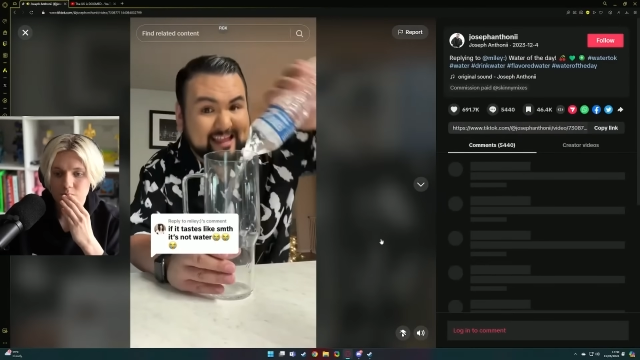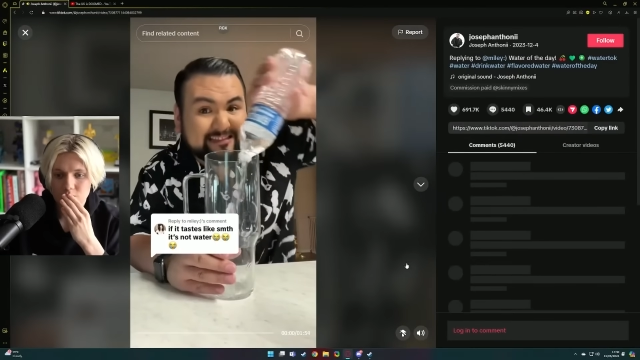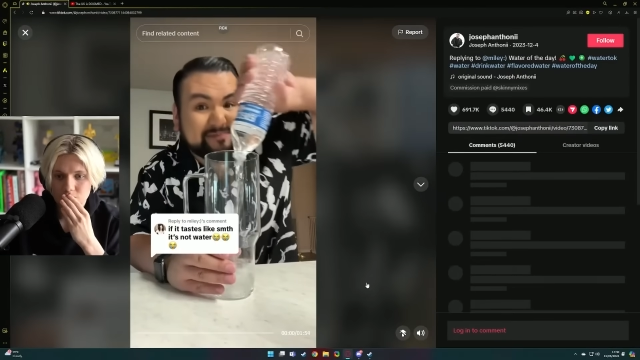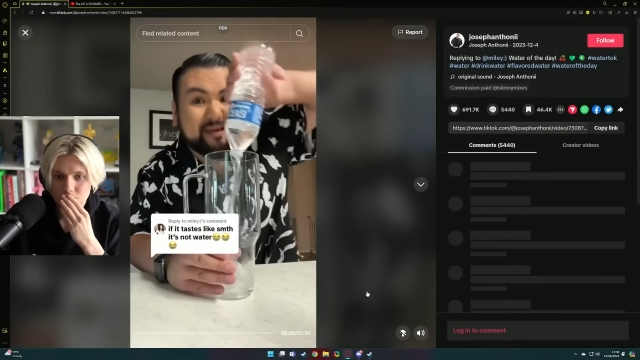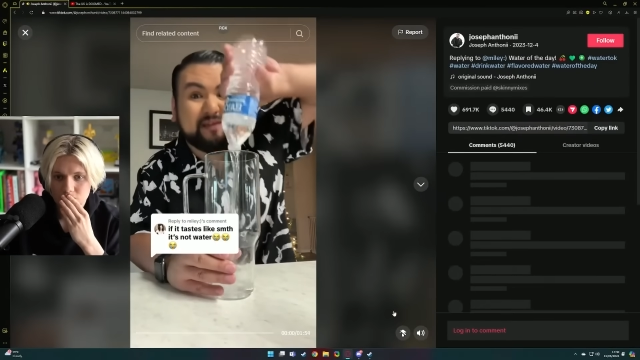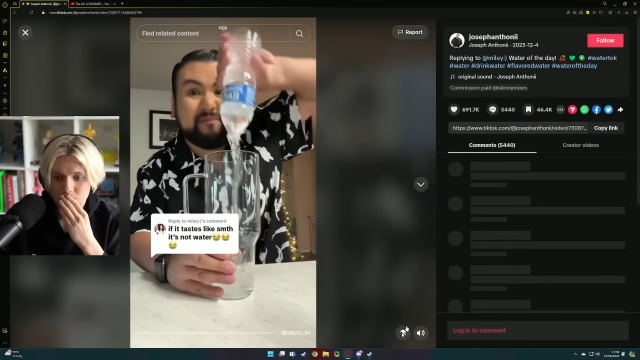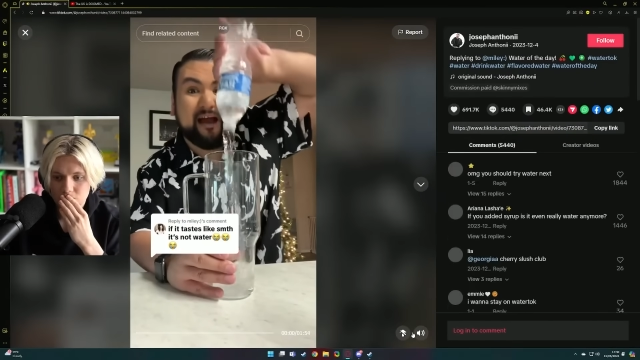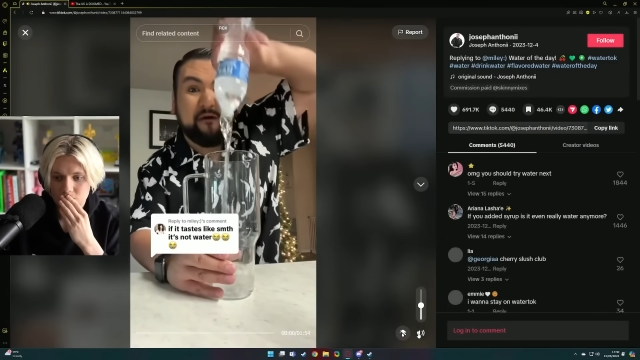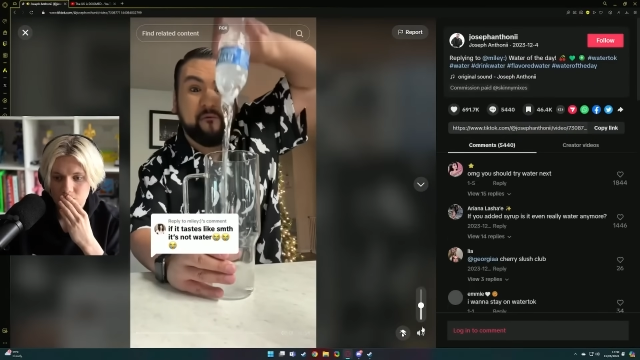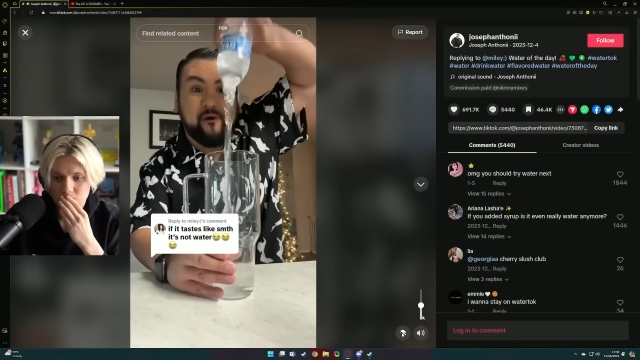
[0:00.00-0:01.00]
Speaker 1: Let's make
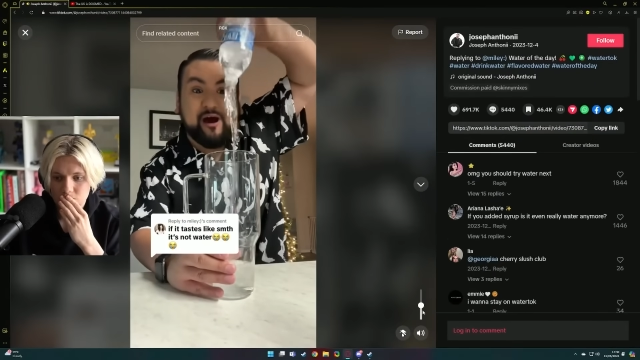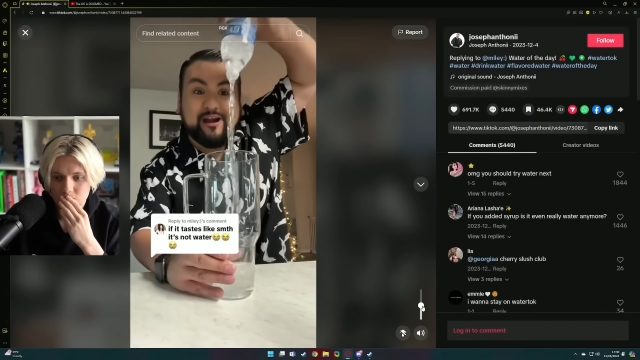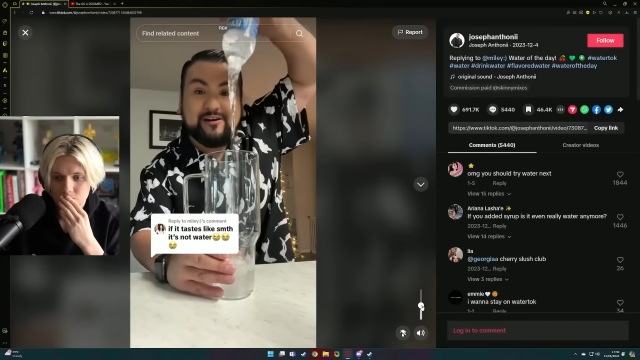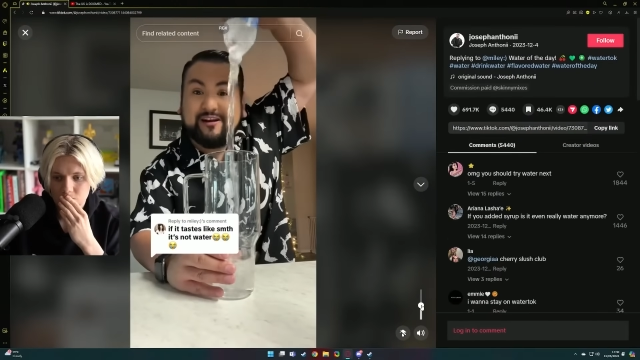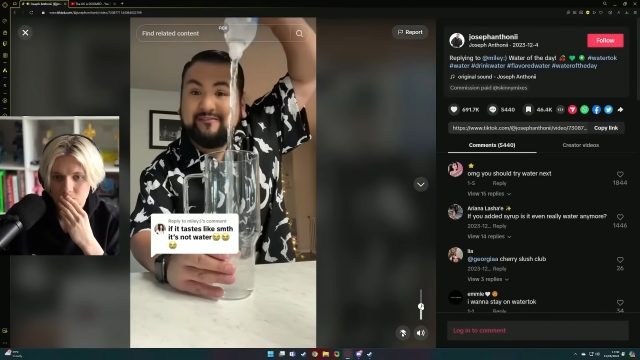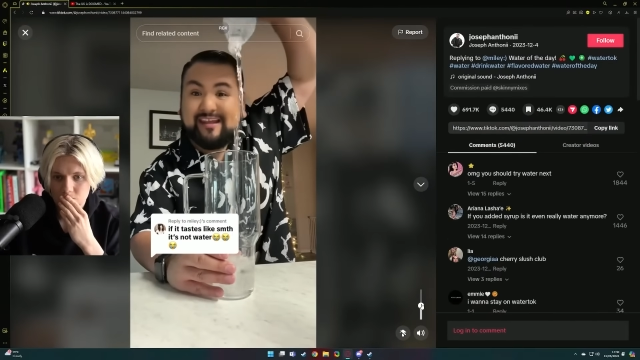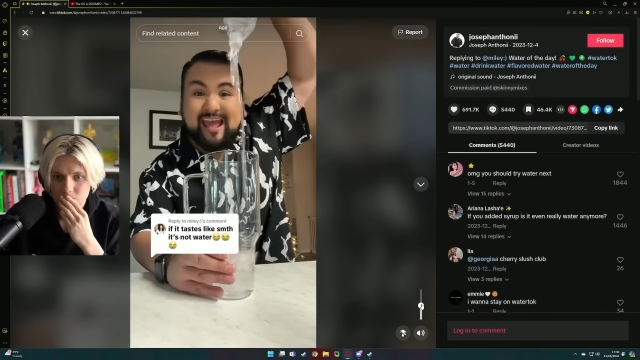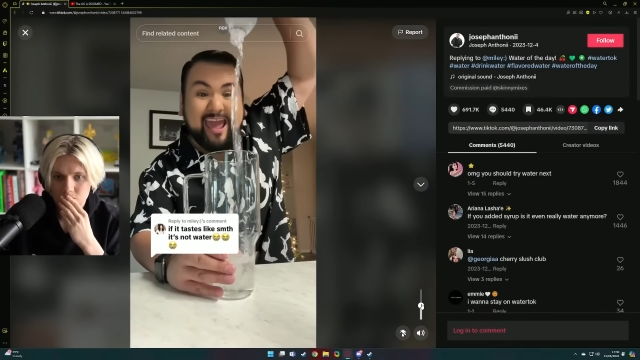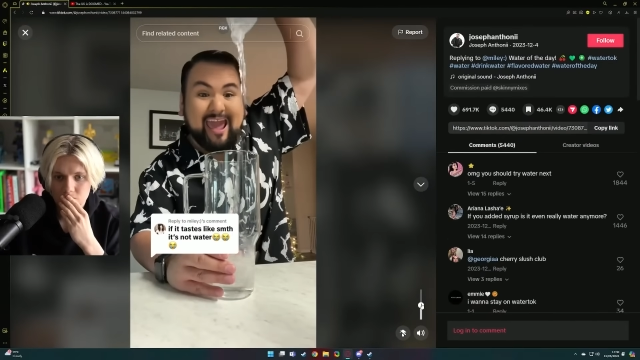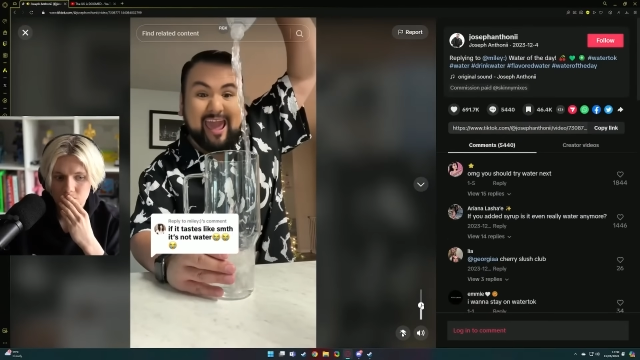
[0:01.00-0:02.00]
my water of
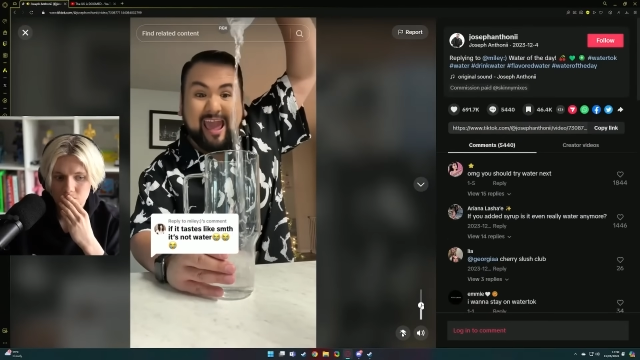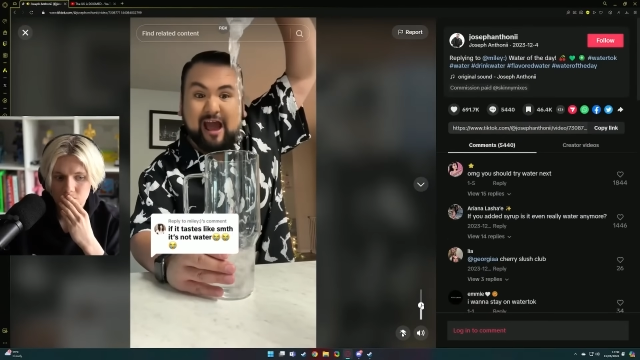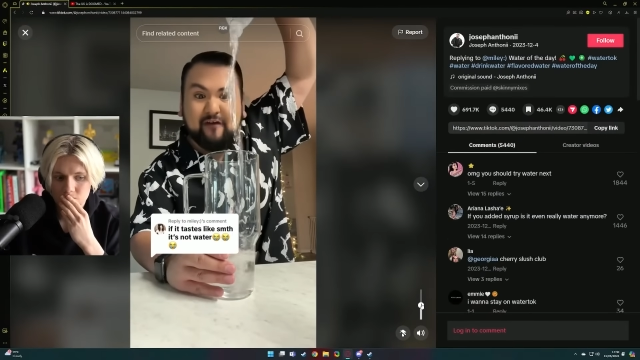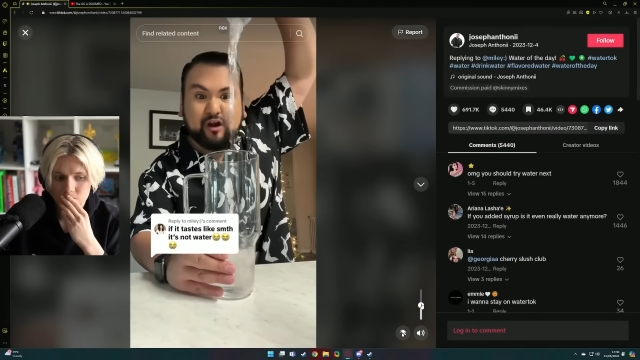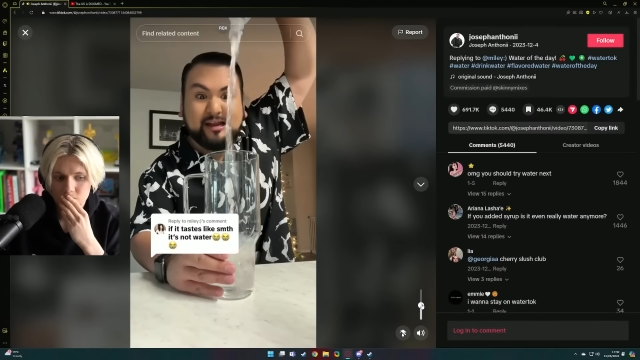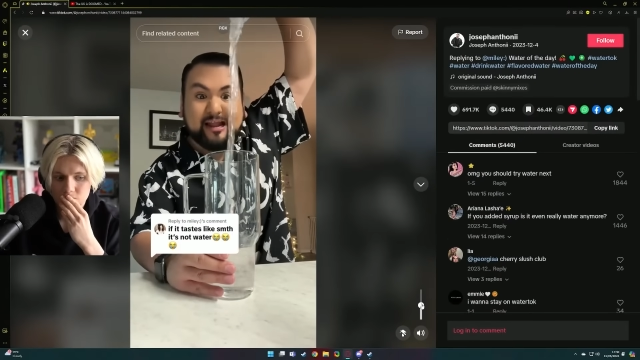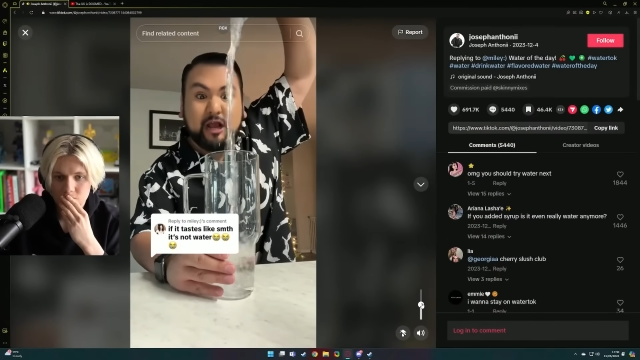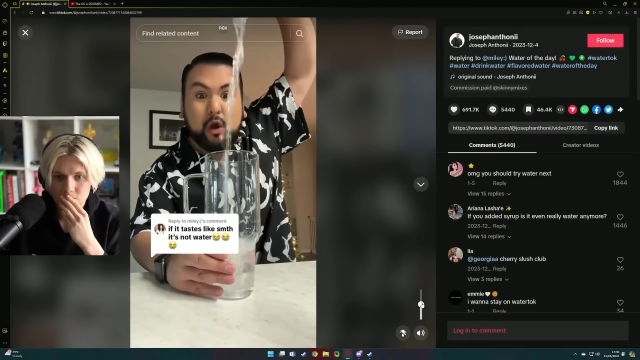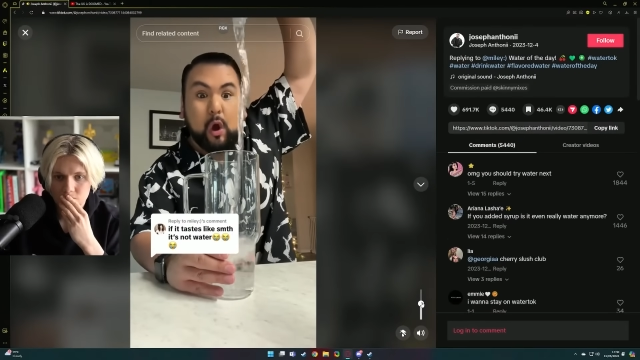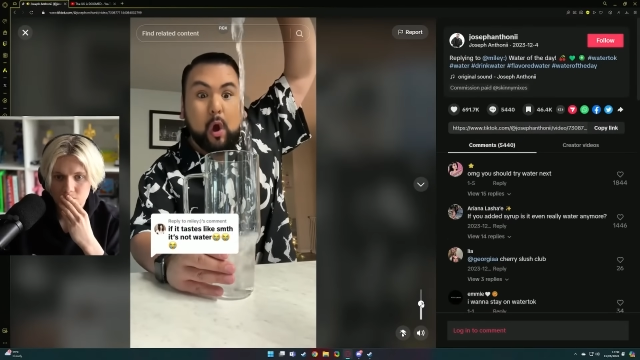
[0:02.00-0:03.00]
the day. How far can
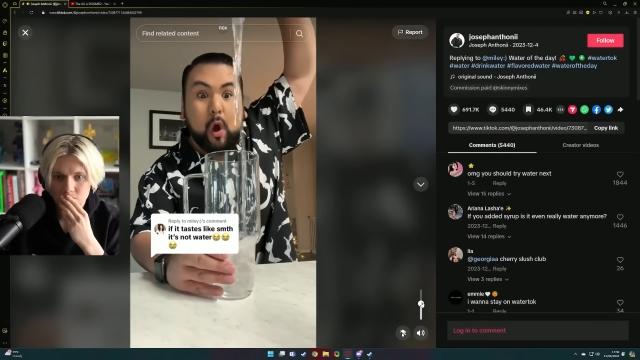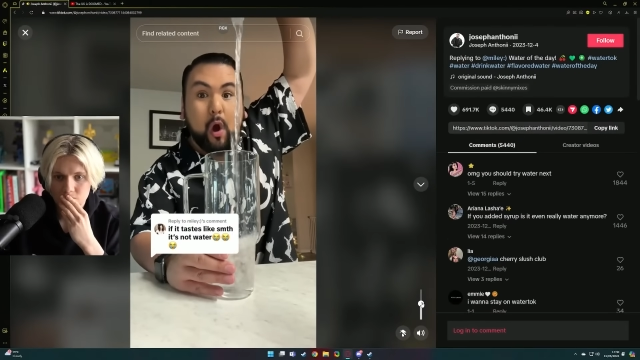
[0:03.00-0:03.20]
I go?